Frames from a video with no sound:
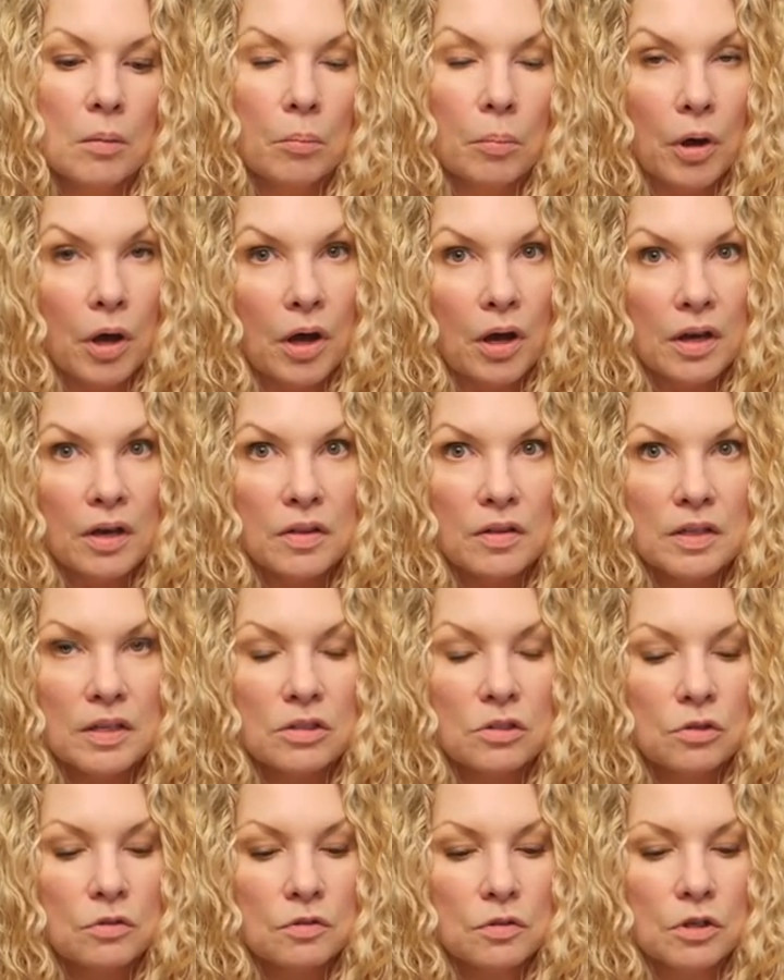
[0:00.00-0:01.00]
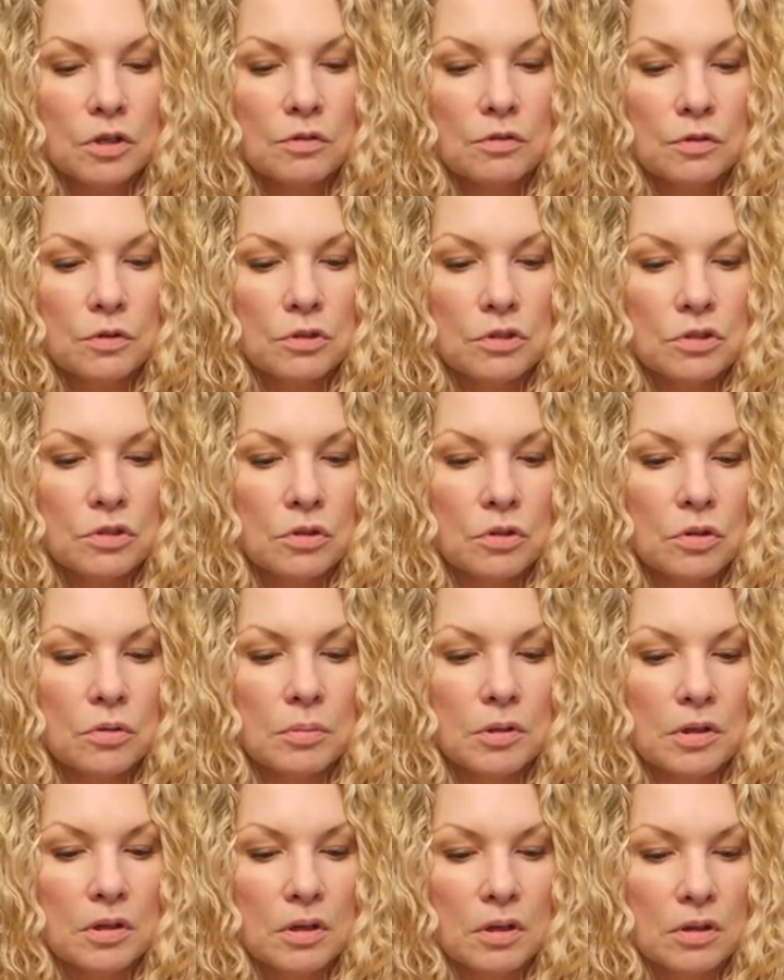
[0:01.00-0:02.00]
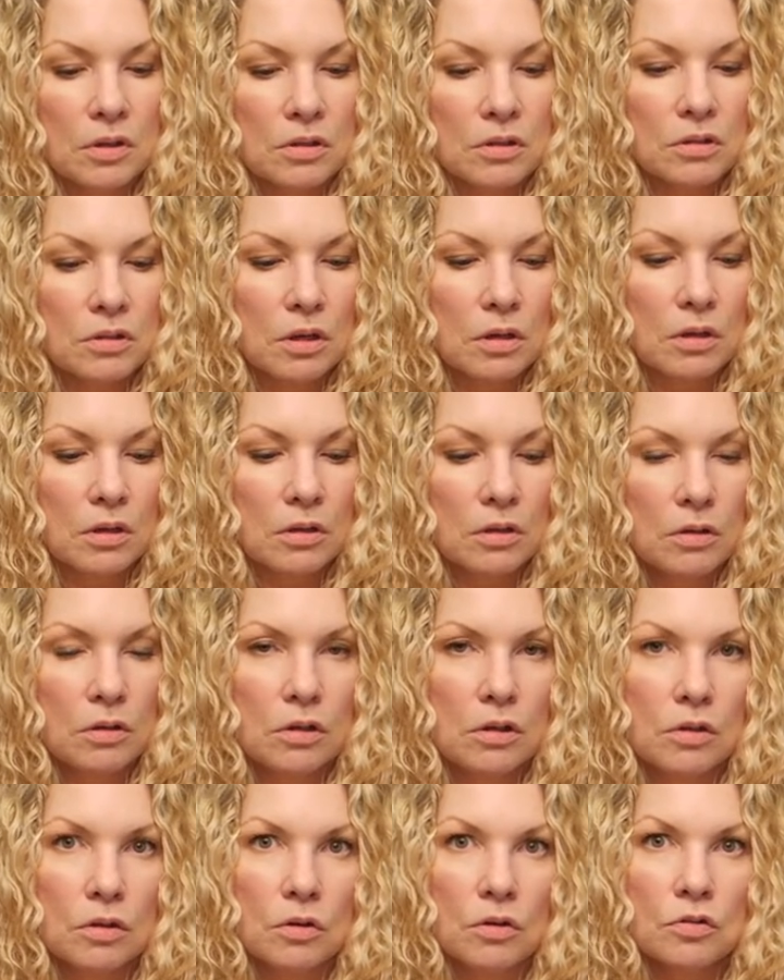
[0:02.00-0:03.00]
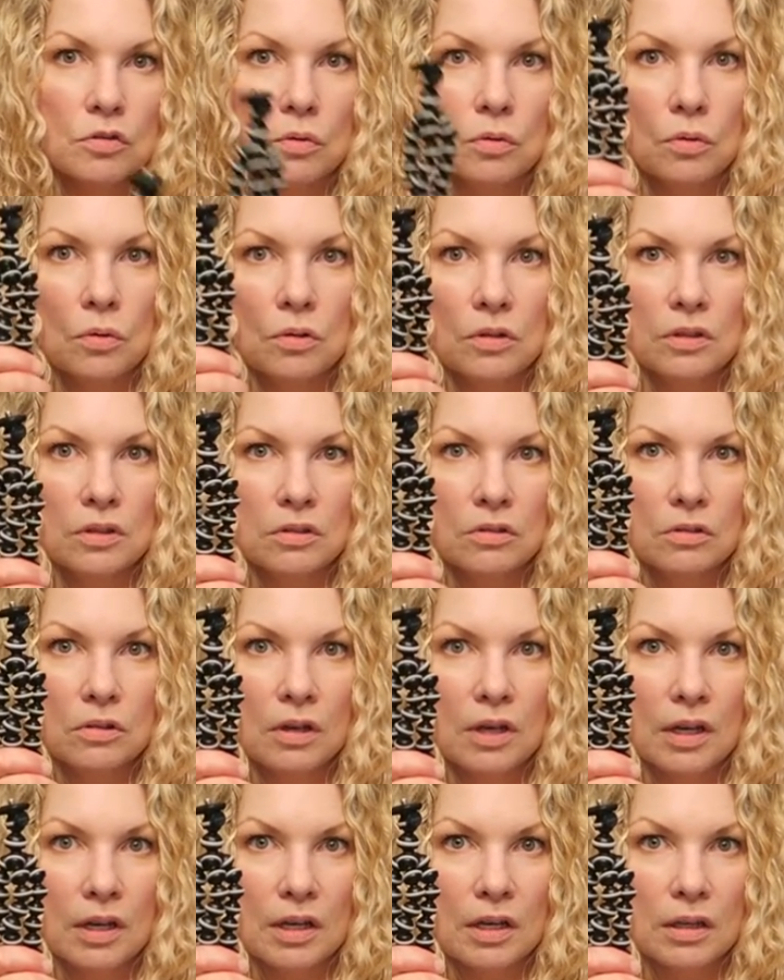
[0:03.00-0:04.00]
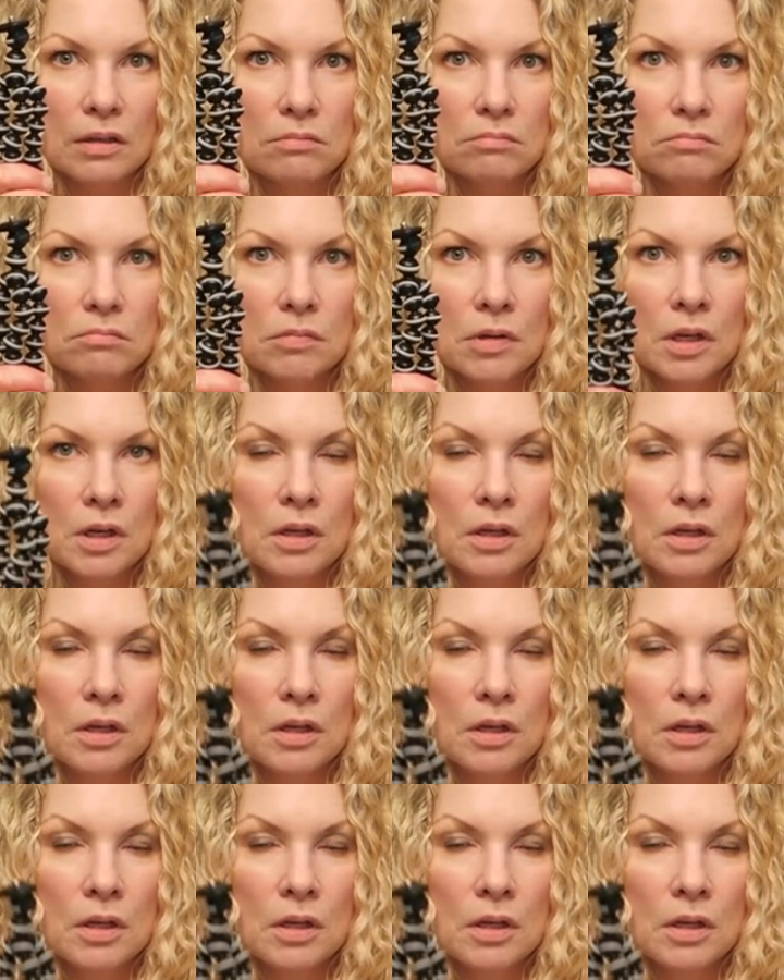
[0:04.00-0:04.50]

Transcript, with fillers: But these are very versatile because you can also hold it in your hand.